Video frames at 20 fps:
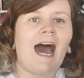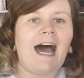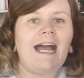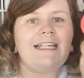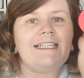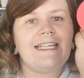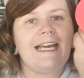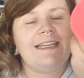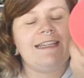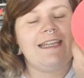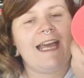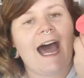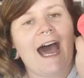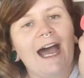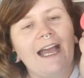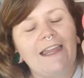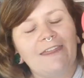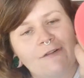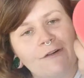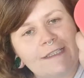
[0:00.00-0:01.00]
I said that
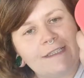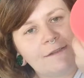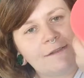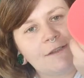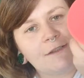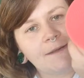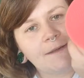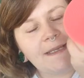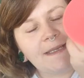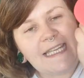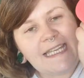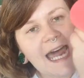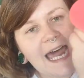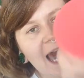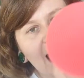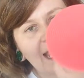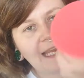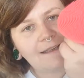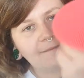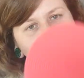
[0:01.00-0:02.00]
I thought this was going to be
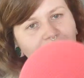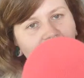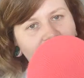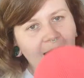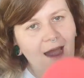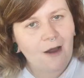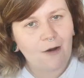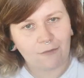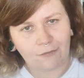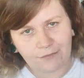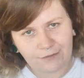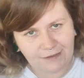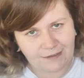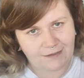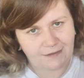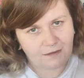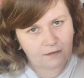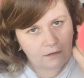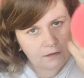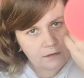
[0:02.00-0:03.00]
£9.